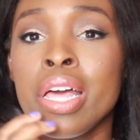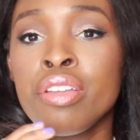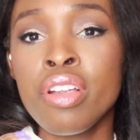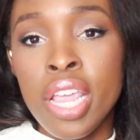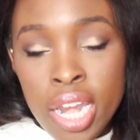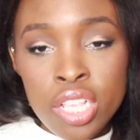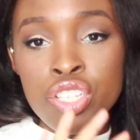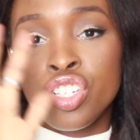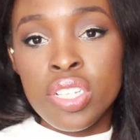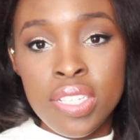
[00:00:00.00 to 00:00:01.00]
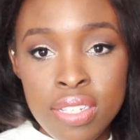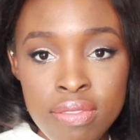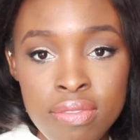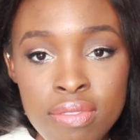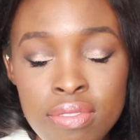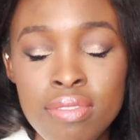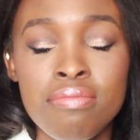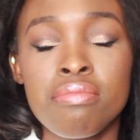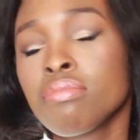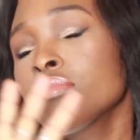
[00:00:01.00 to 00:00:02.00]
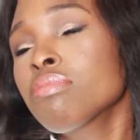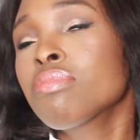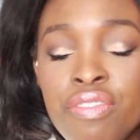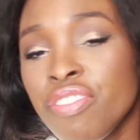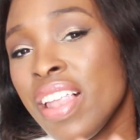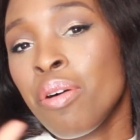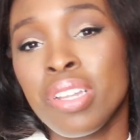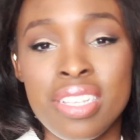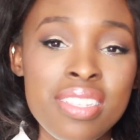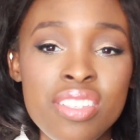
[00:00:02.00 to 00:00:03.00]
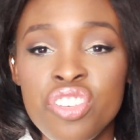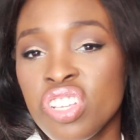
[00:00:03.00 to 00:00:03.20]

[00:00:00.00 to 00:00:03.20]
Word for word: blender, it is just flawless.